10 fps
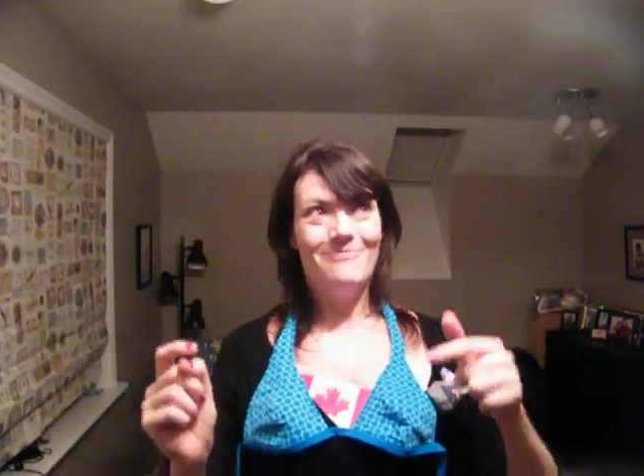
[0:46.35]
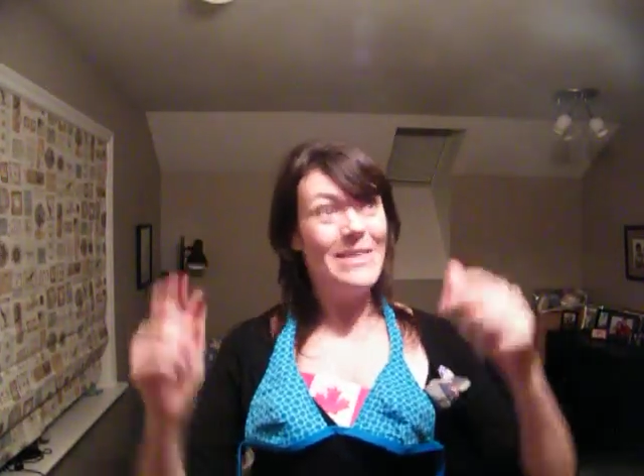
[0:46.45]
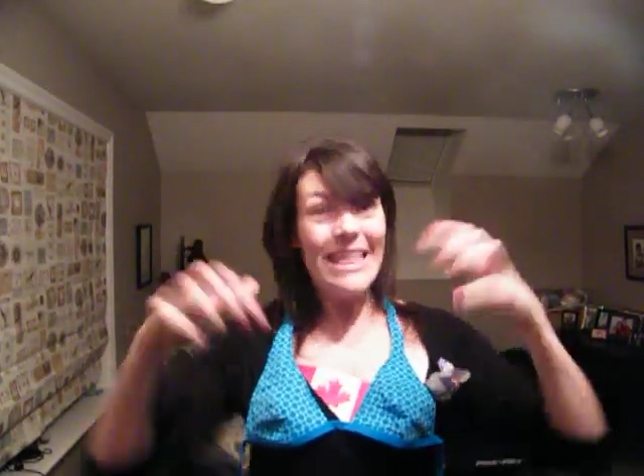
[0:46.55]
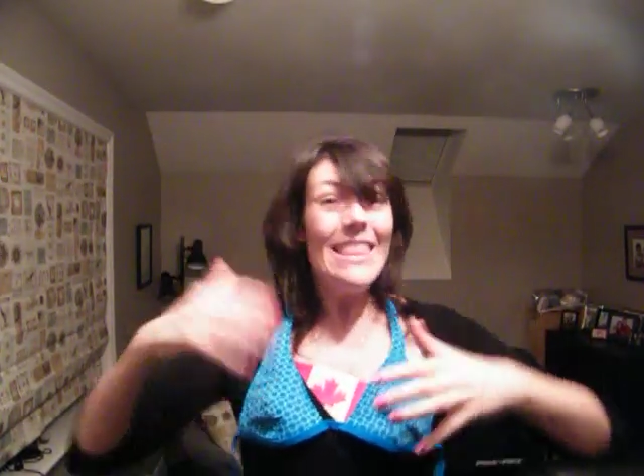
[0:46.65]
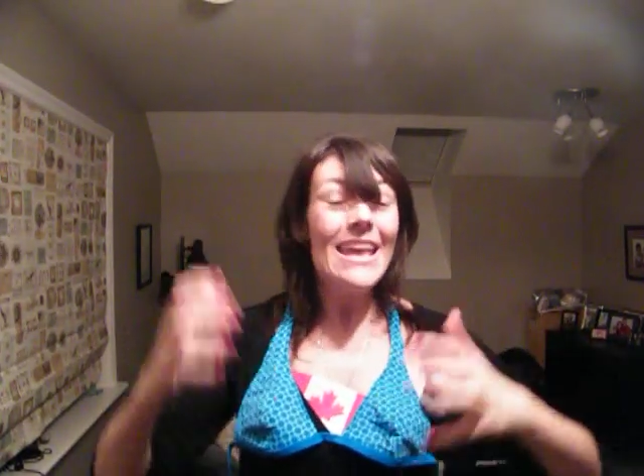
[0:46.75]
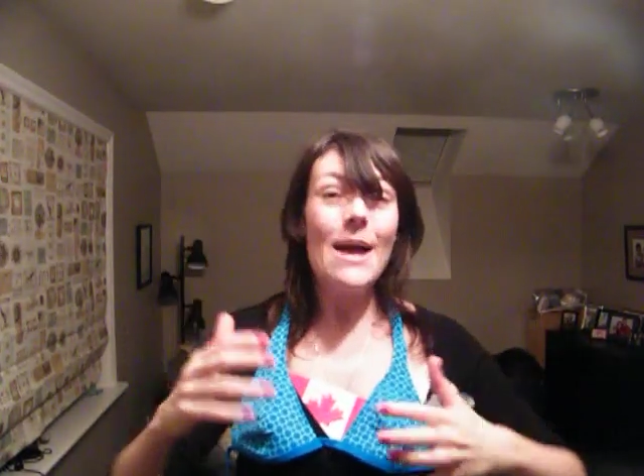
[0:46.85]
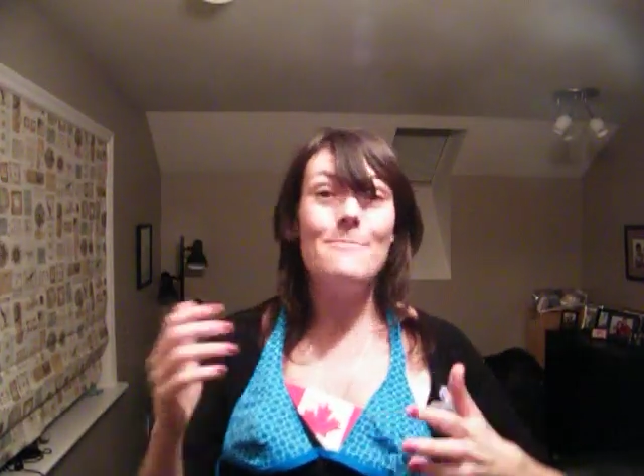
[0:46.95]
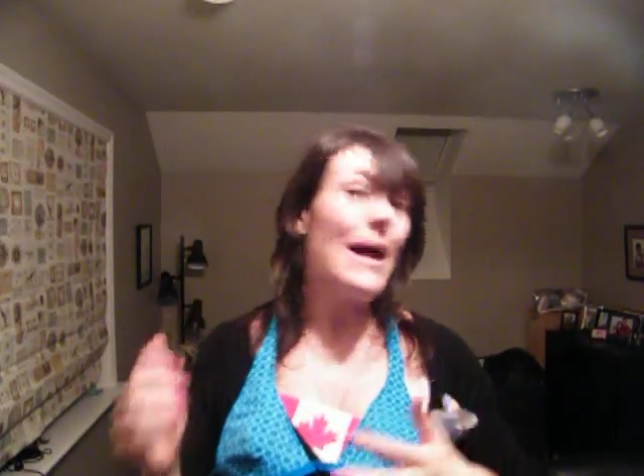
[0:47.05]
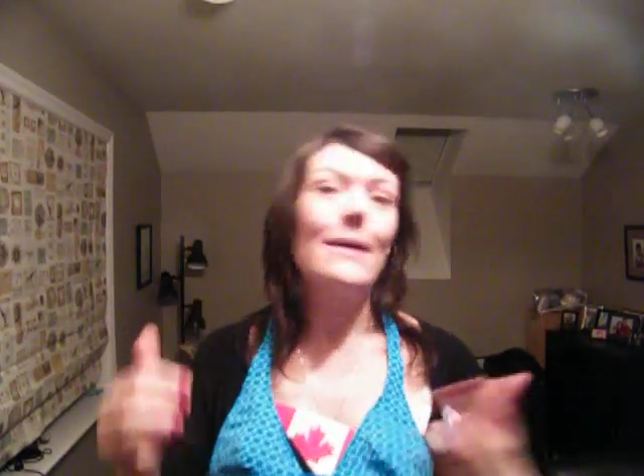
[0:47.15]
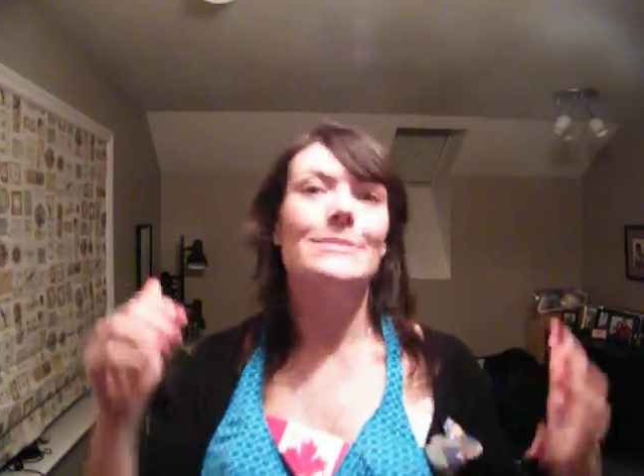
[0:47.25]
But then they
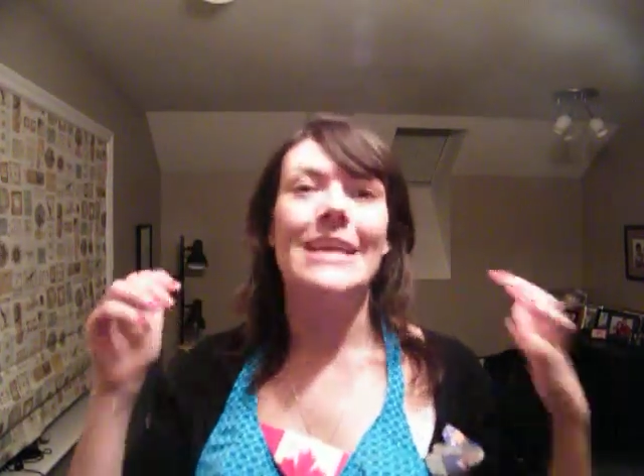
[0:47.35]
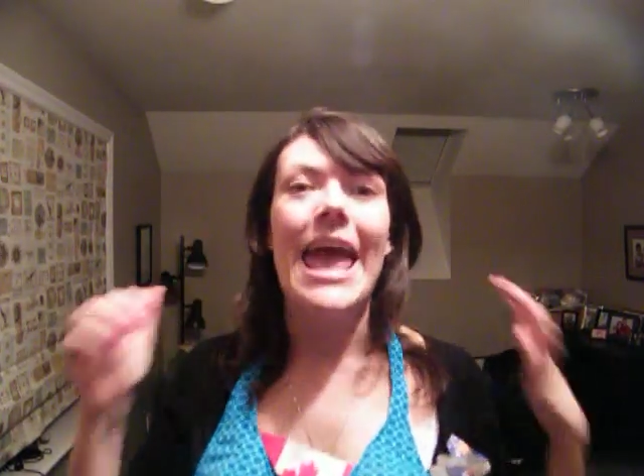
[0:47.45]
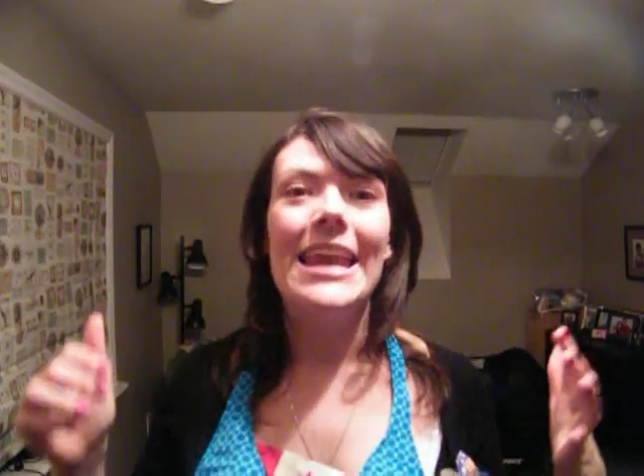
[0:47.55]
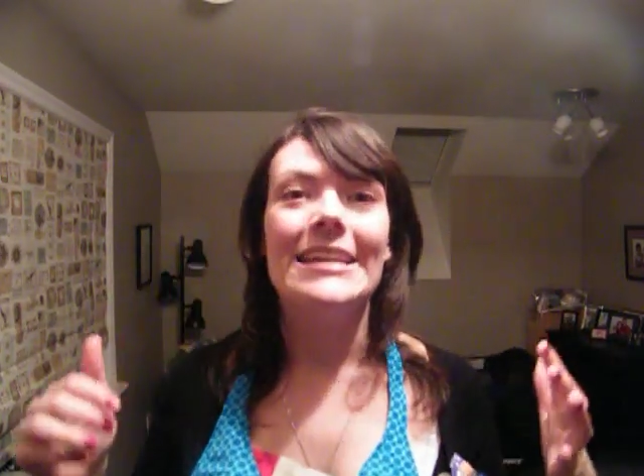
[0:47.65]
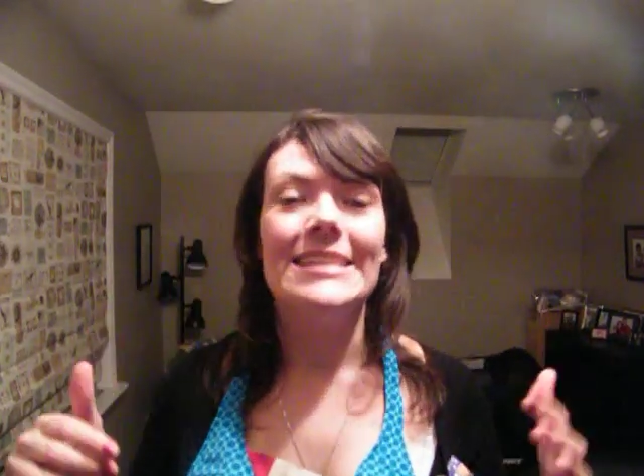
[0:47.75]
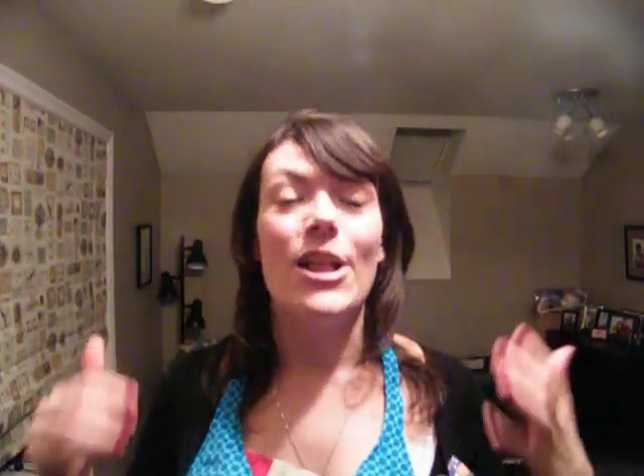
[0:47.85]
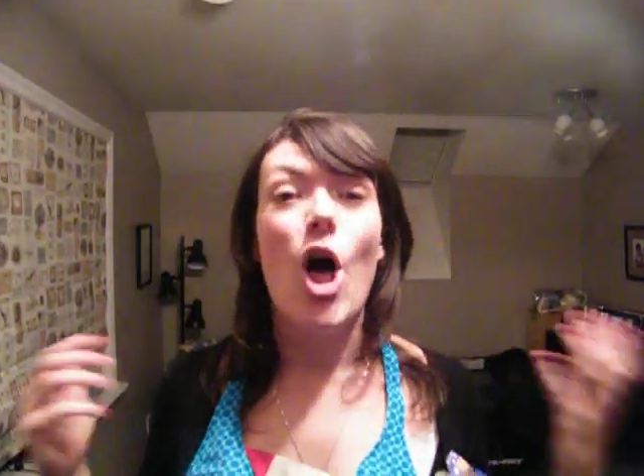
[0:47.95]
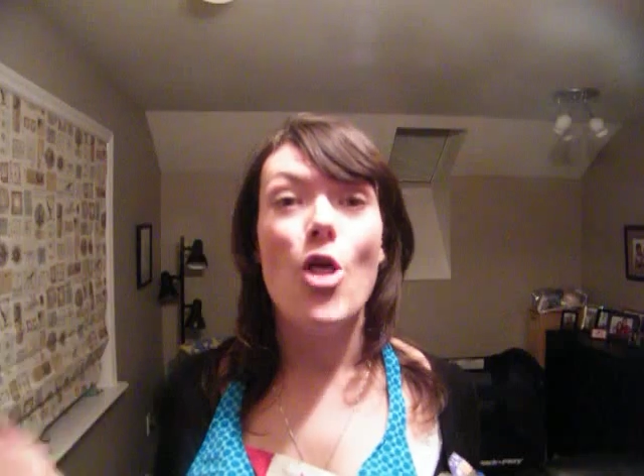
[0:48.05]
come back up to Canada and tell